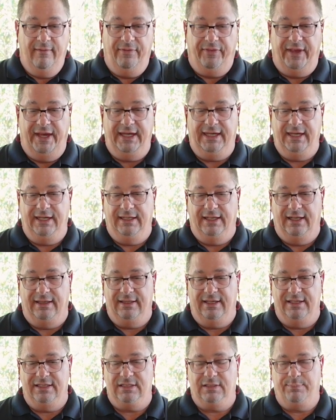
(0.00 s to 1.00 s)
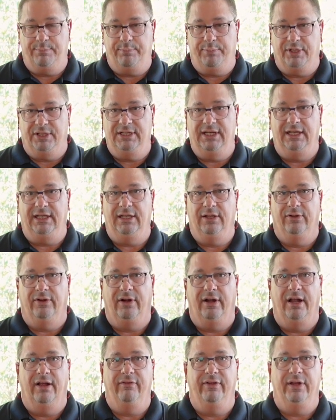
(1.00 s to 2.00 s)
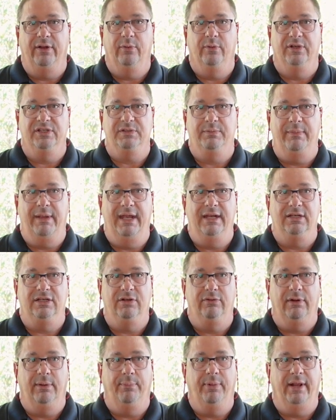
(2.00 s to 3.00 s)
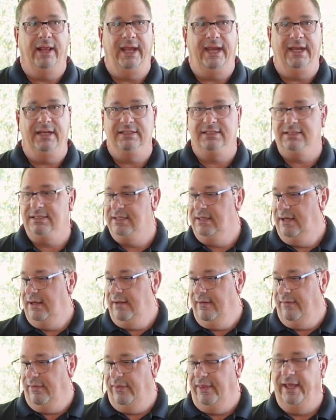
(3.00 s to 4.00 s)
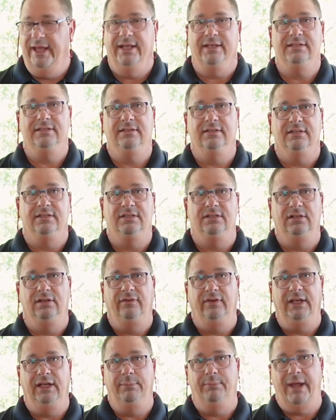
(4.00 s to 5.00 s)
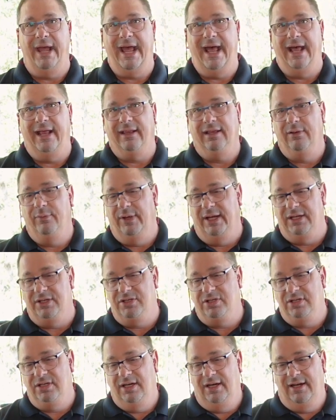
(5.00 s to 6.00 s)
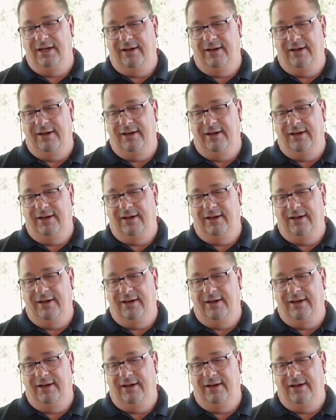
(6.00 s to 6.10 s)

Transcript: thinking that this particular oven was meant to replace this, the sous vide bath, which